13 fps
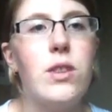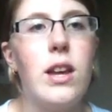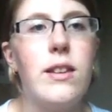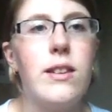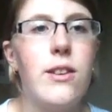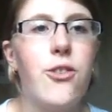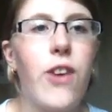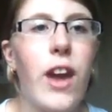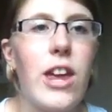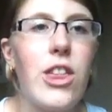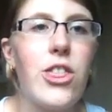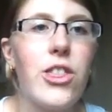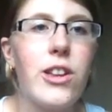the
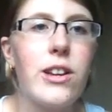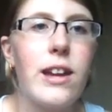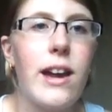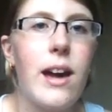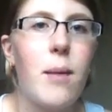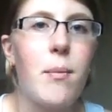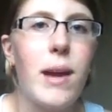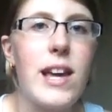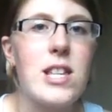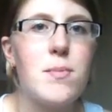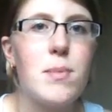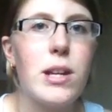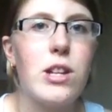faith
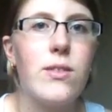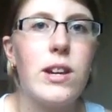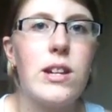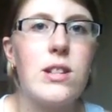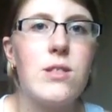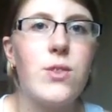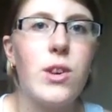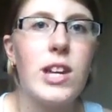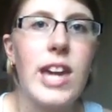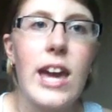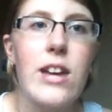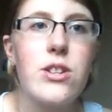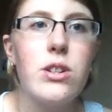aspect of it is very
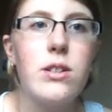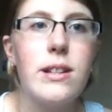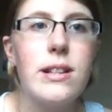casual.